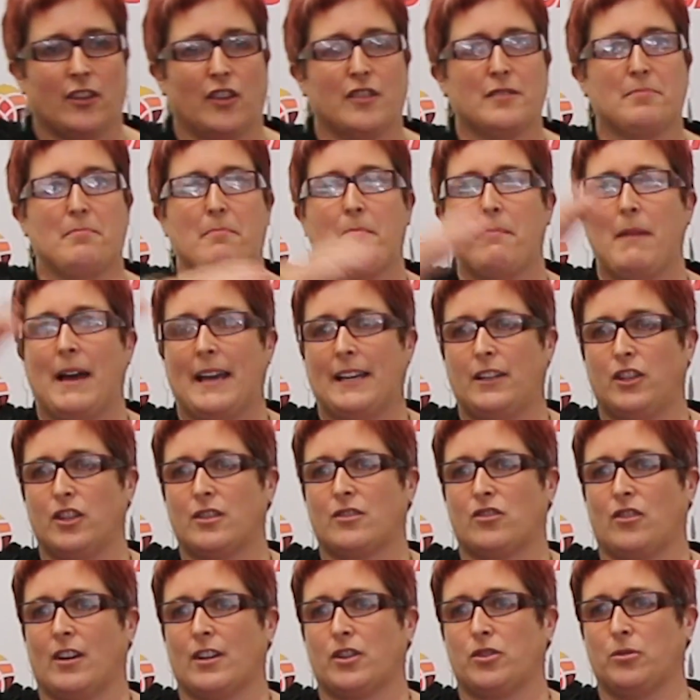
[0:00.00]
those major
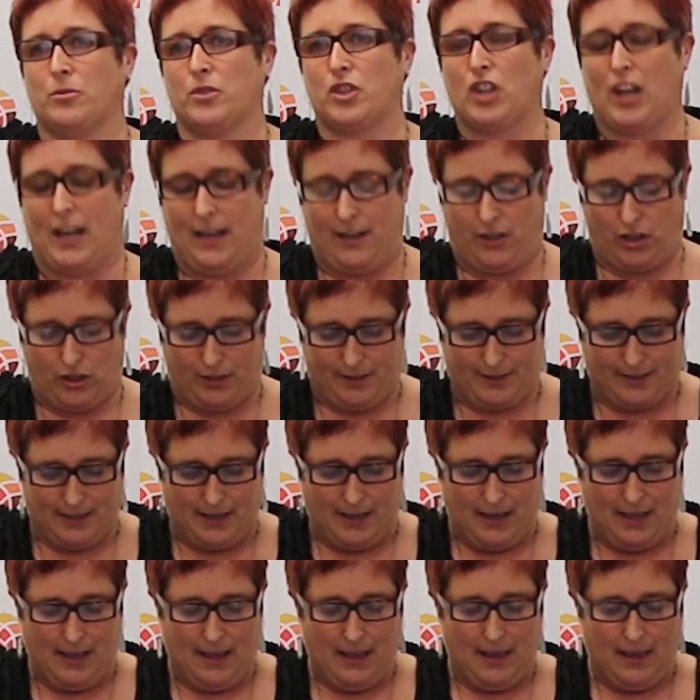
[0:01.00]
structural changes.